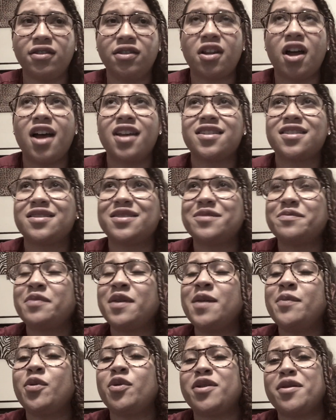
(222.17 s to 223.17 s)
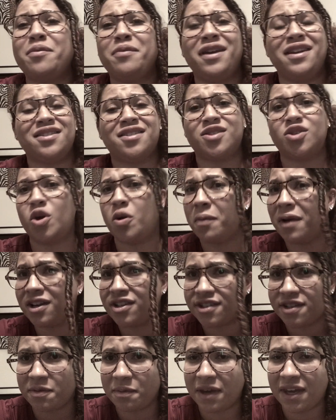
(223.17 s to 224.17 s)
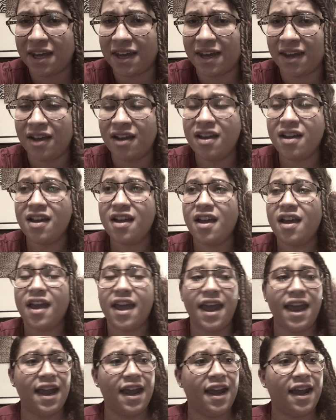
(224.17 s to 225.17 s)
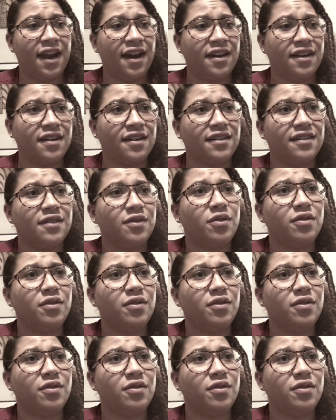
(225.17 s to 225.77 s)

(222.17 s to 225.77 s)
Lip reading: lost people that meant so much to me, and